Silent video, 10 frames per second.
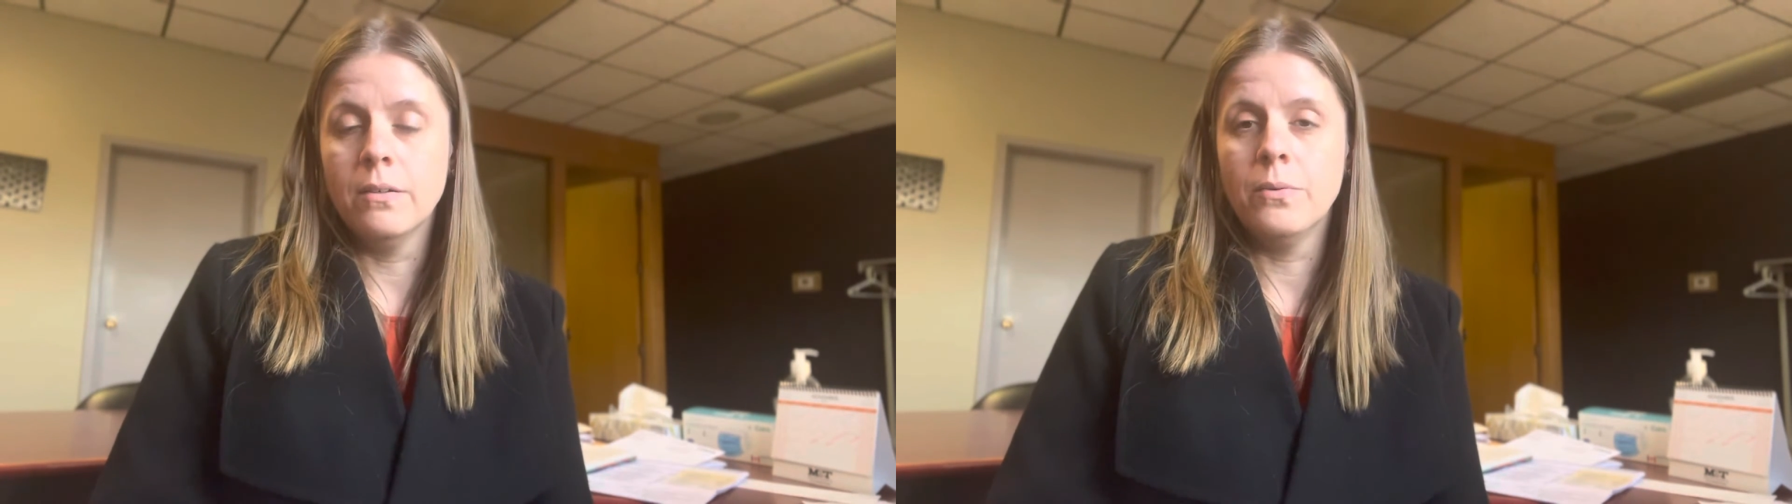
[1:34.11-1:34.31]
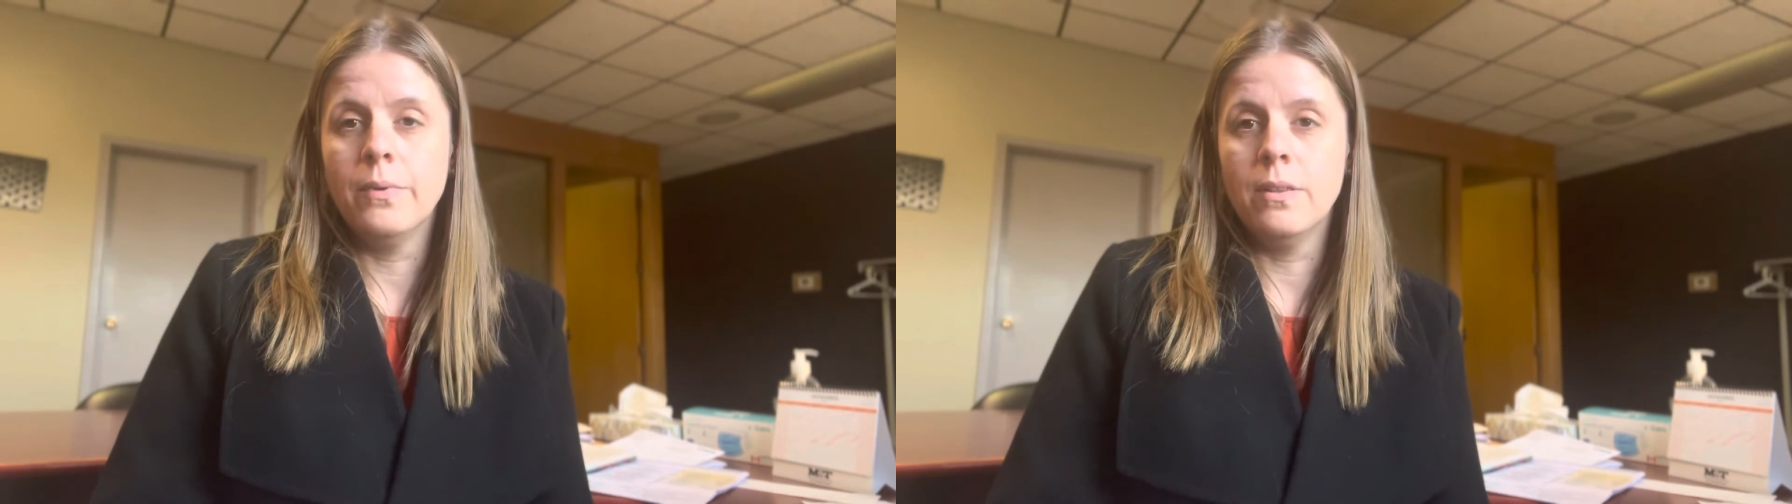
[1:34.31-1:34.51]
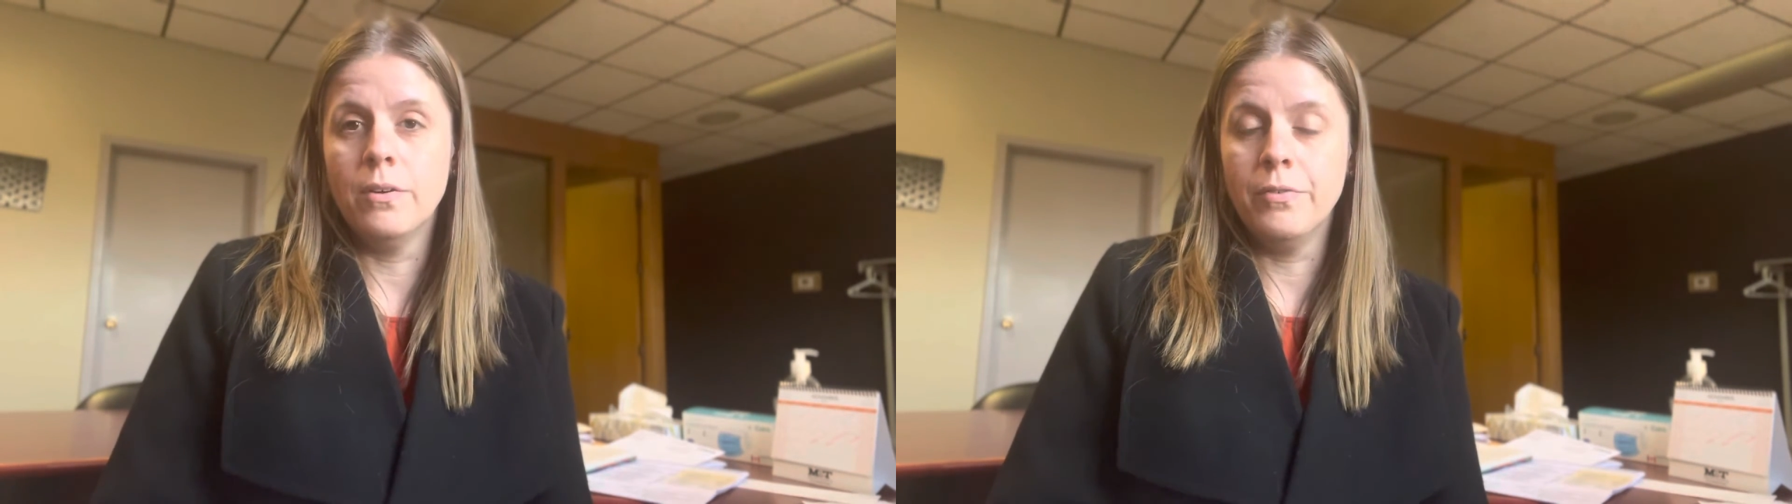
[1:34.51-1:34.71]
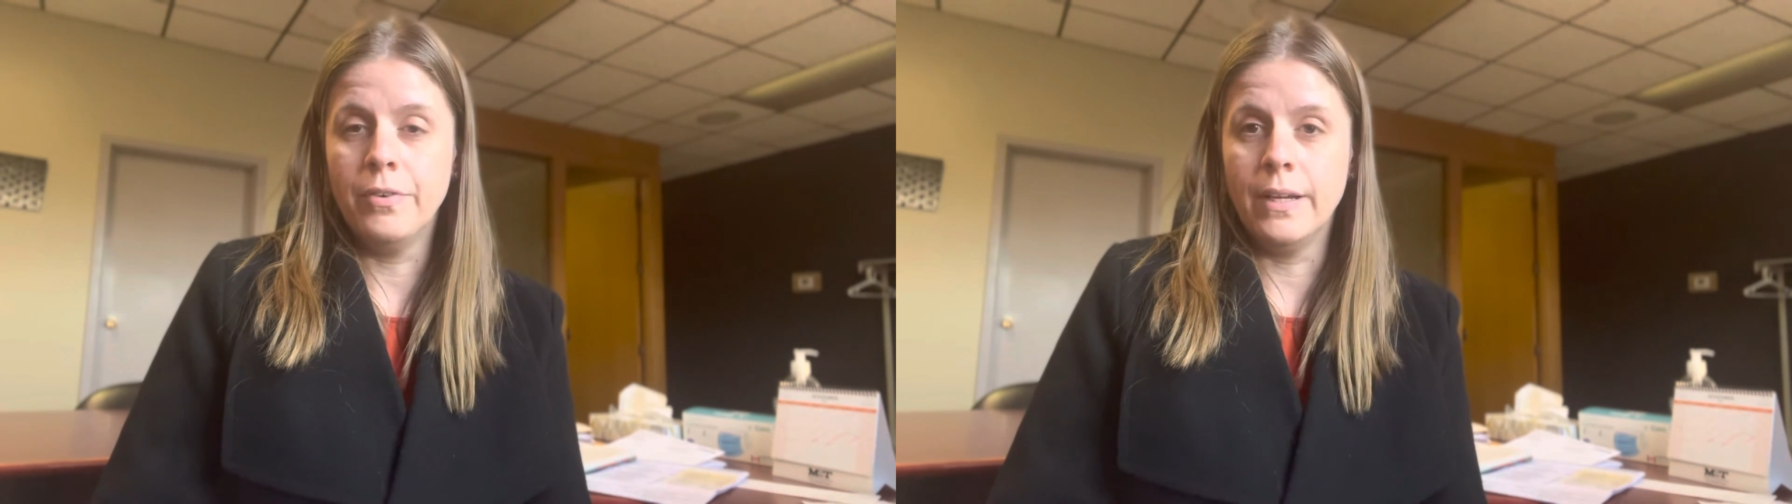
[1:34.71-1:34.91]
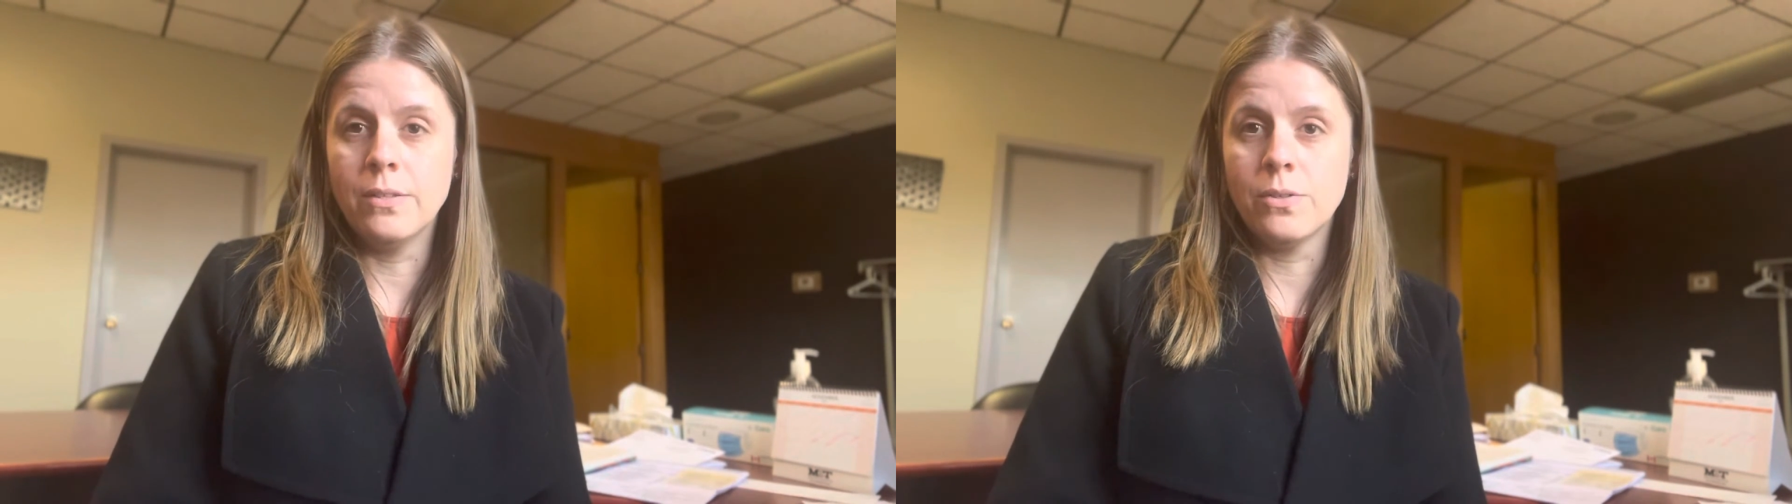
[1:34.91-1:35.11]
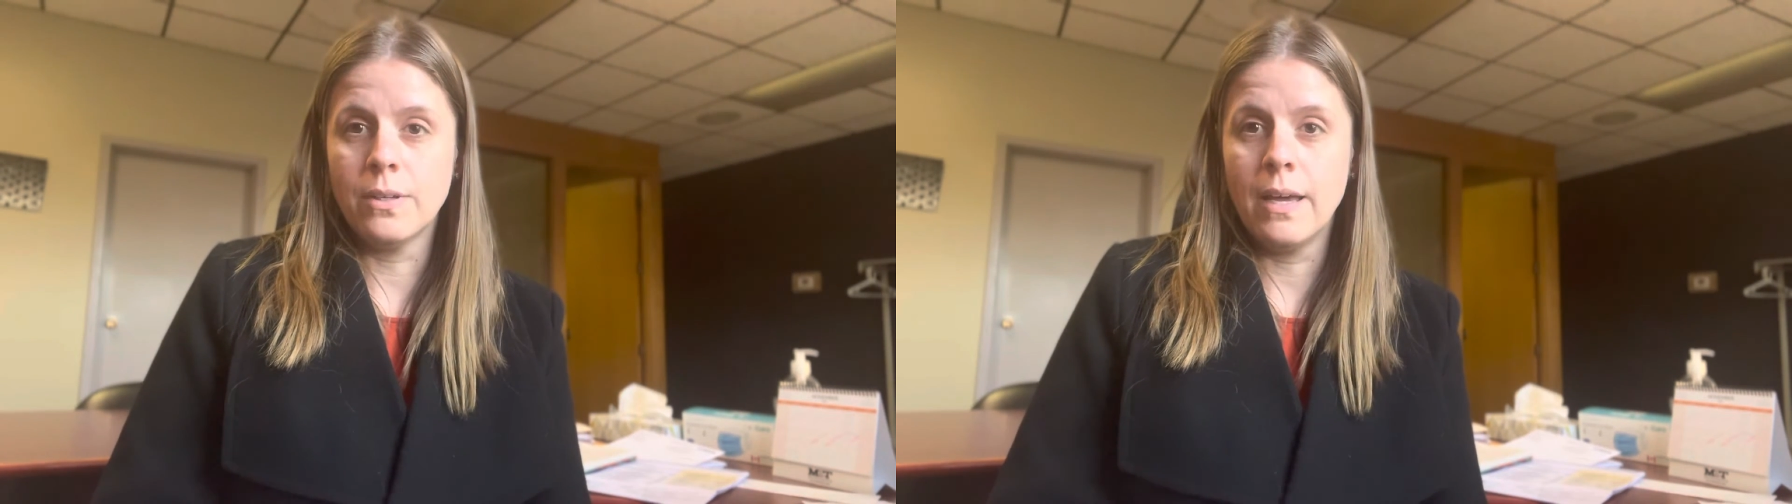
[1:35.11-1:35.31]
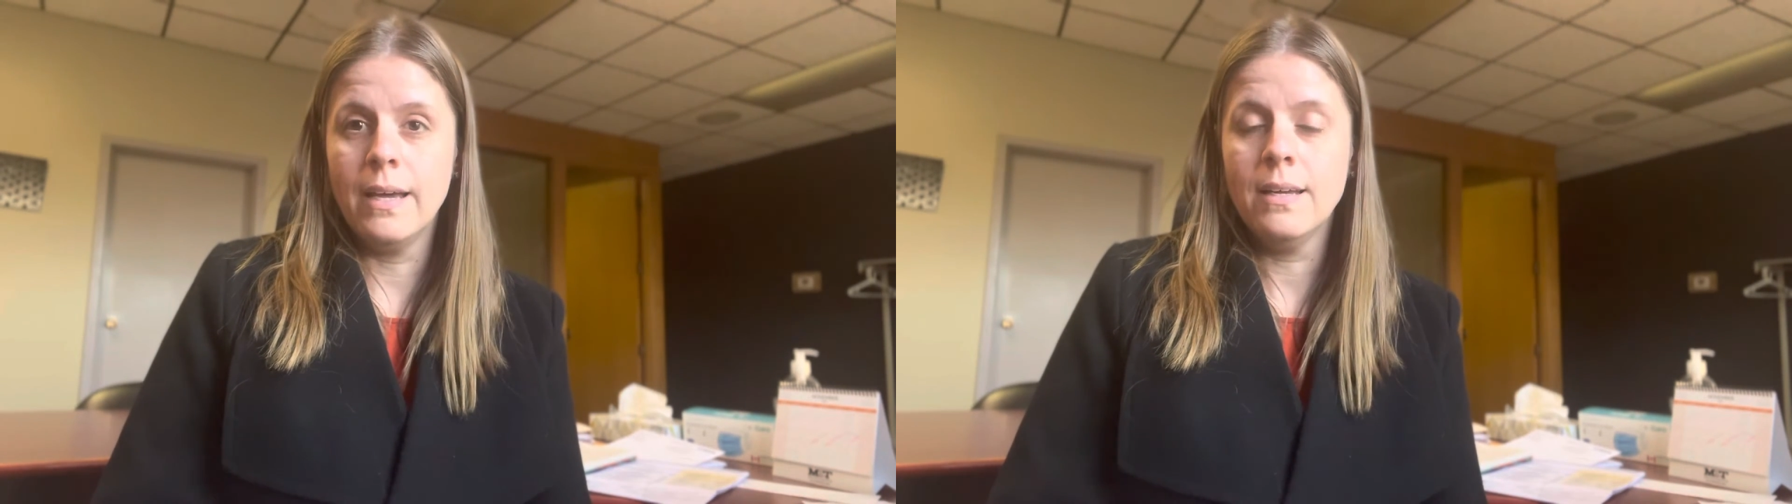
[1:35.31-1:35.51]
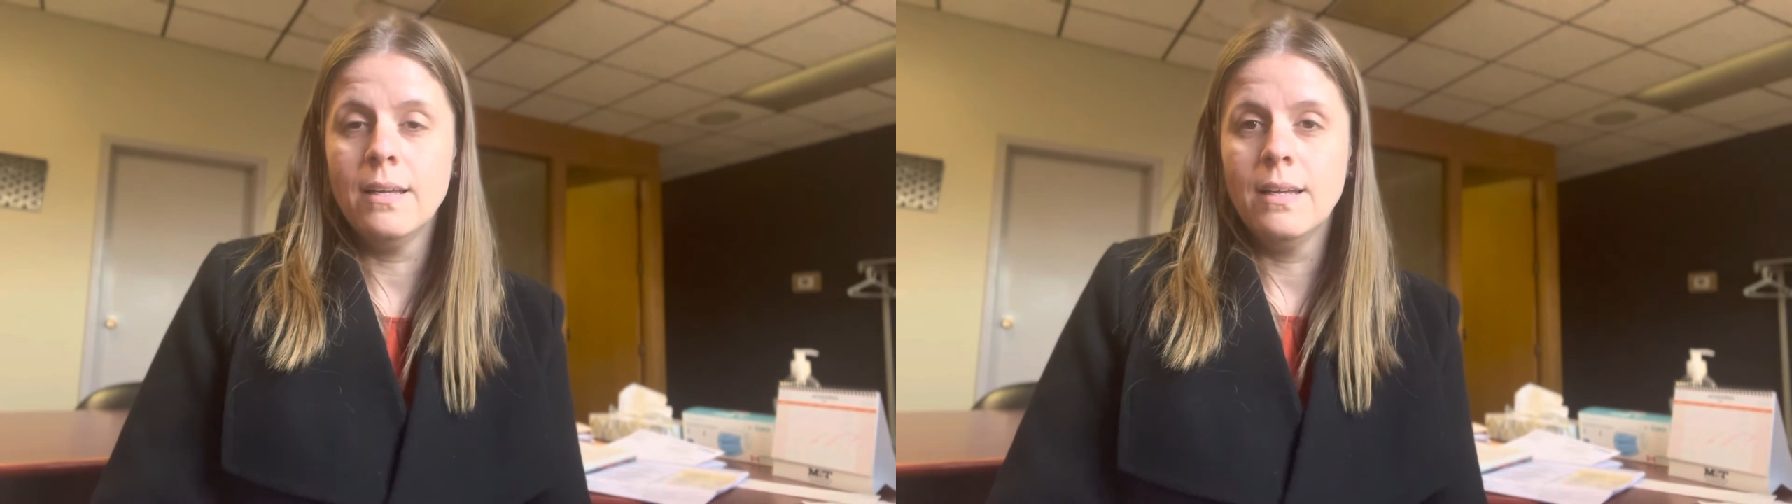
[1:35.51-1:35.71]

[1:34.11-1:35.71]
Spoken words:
with your friends, okay?